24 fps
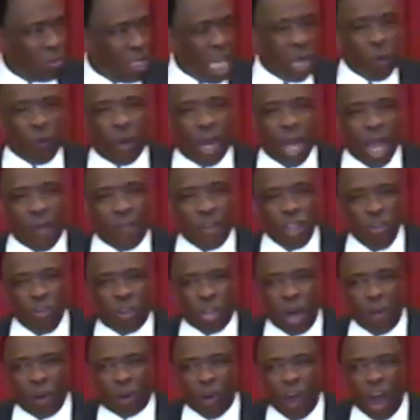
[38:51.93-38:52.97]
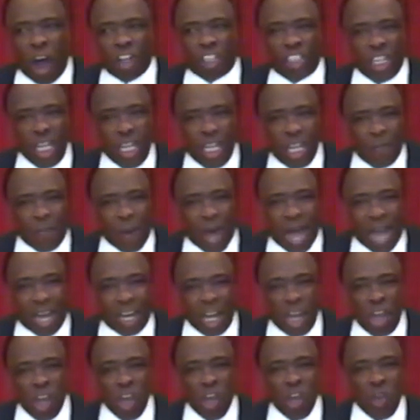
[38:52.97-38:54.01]
And whenever you come across
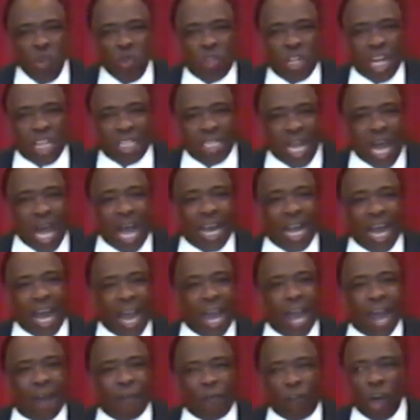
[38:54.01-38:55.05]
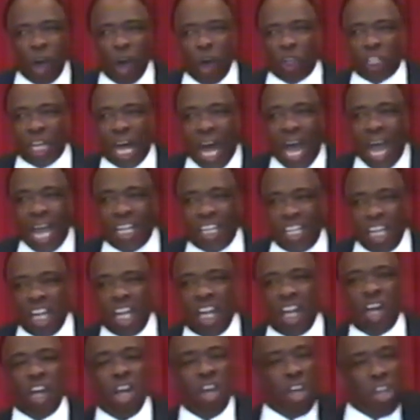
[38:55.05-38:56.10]
anybody who does not have those
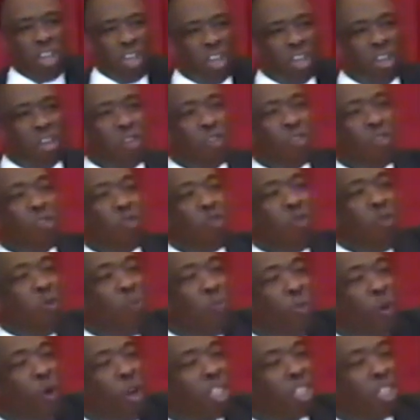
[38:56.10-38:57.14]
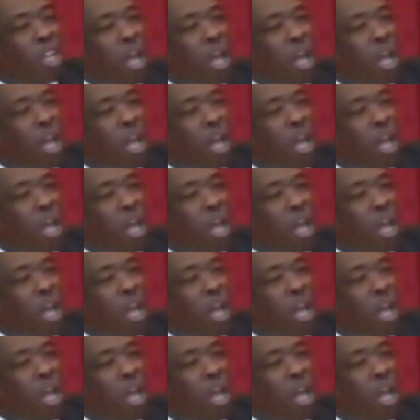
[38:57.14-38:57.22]
ideas, you put